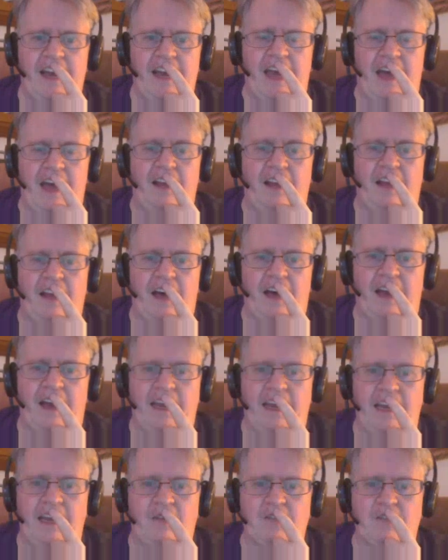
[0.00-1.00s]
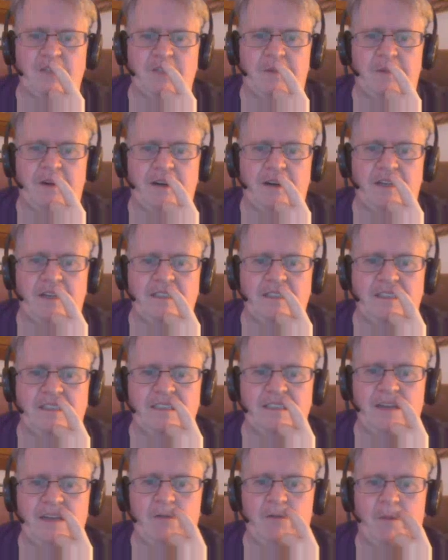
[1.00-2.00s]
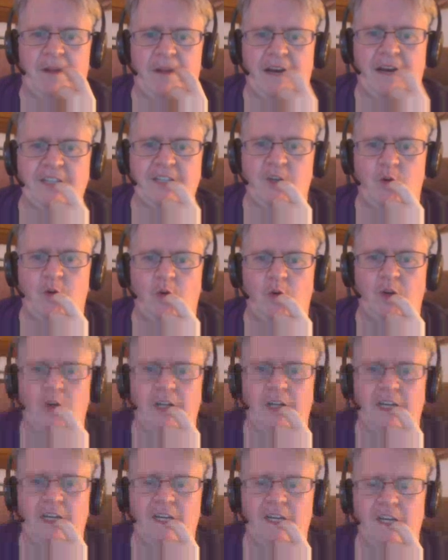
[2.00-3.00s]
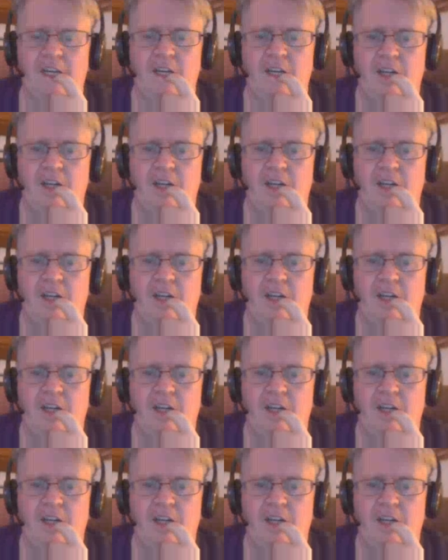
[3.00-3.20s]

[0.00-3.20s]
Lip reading: An ally, he responds. He replies coolly.